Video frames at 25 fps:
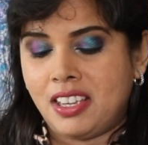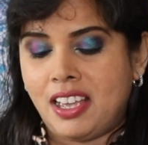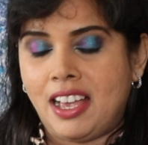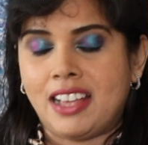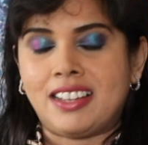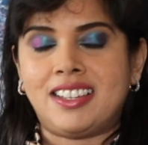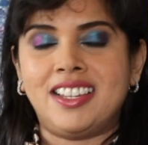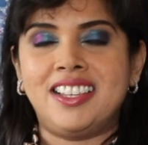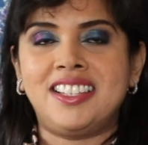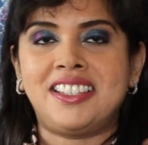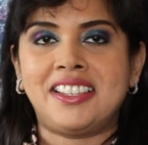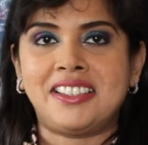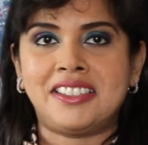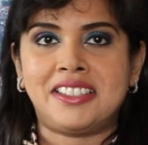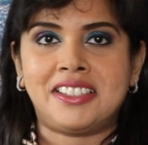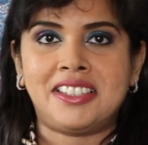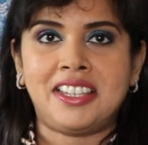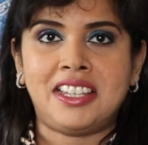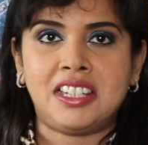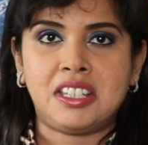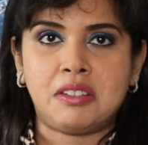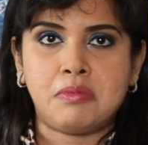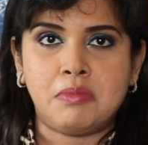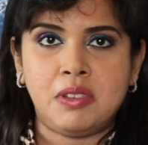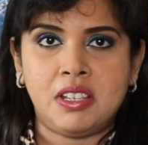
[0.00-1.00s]
At least they
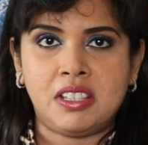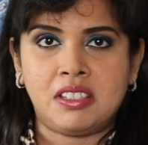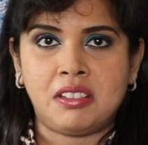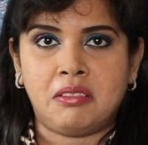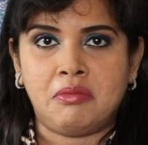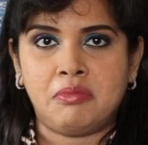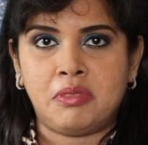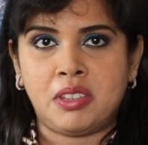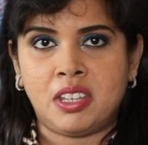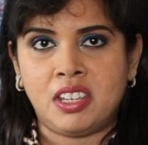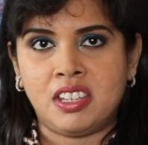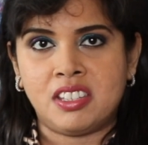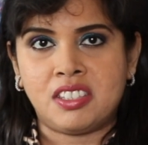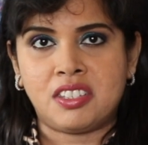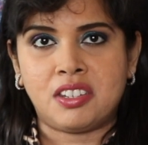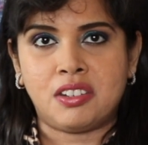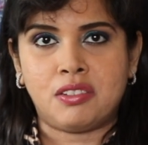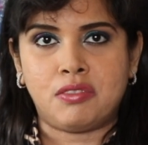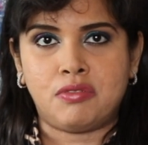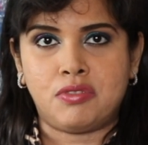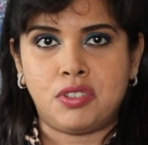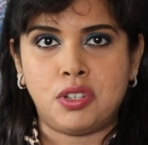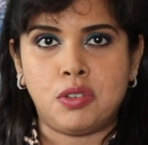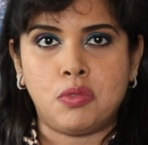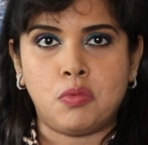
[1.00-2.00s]
sent me something instead
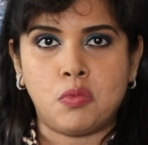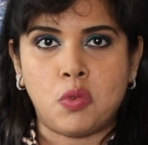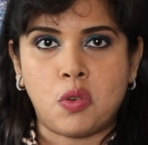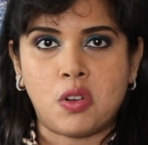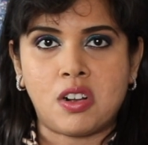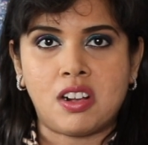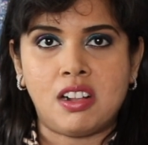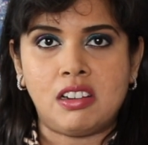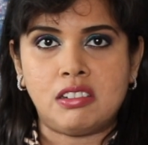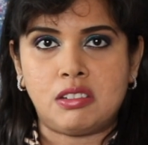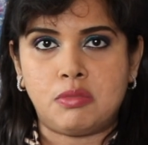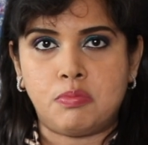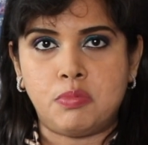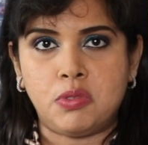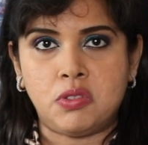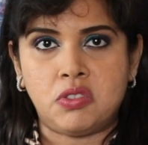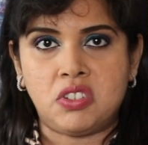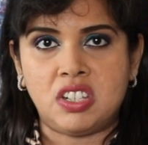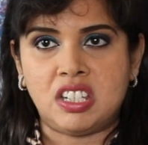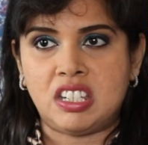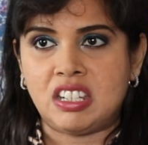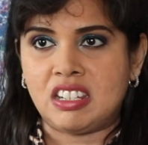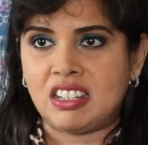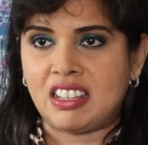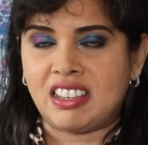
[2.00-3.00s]
of doing what Cult
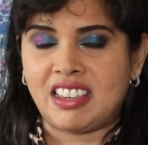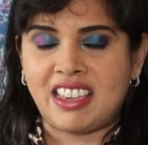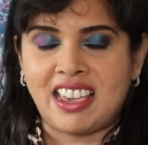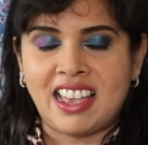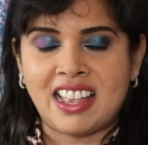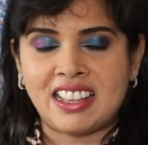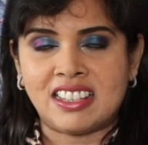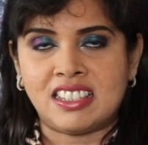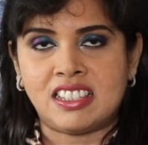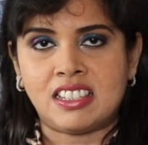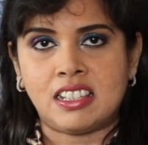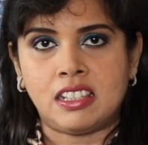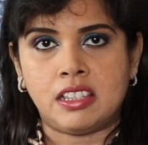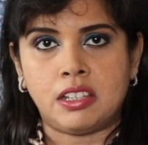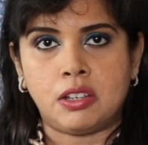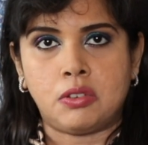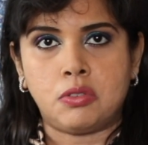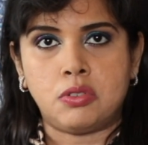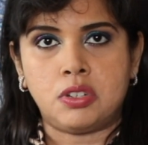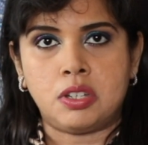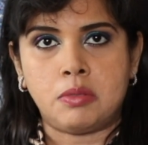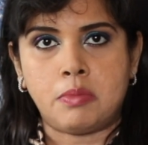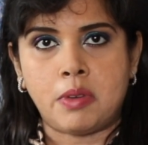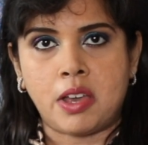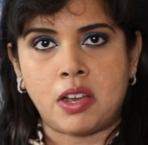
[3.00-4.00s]
Beauty did and cancel the
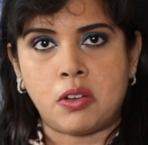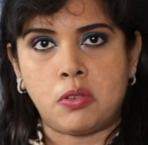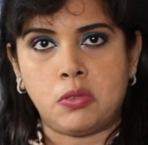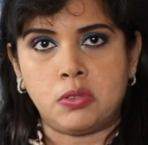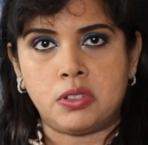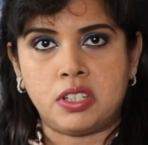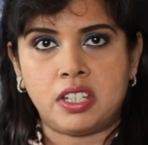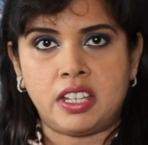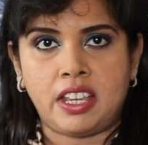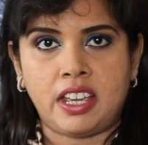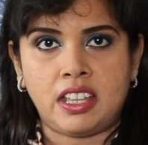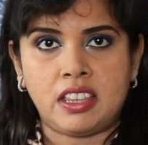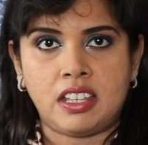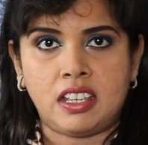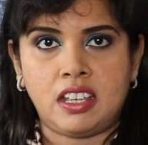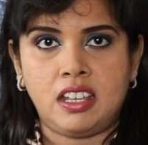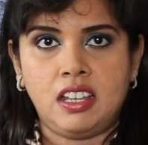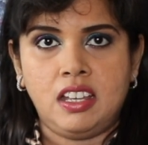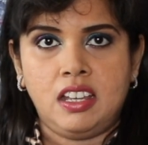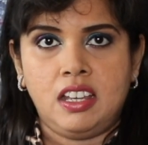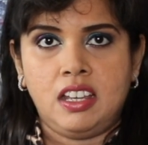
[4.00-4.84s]
goodie bag altogether.